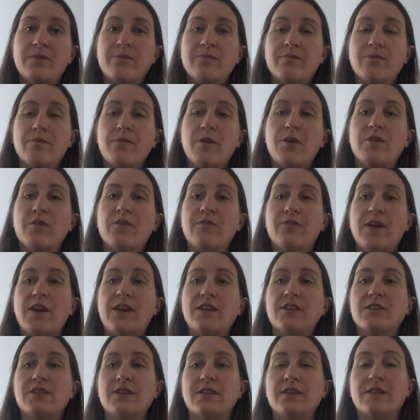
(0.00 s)

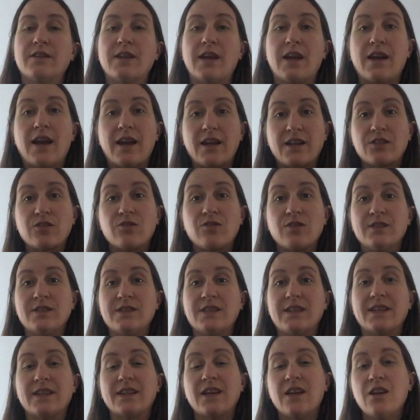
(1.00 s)
motivation, that
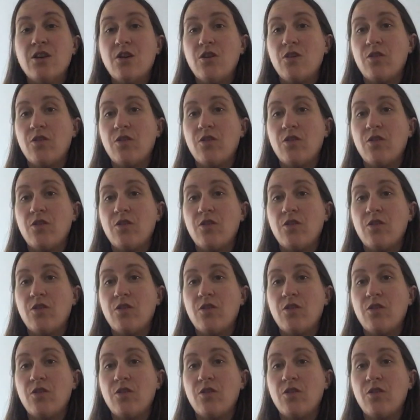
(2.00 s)
extrinsic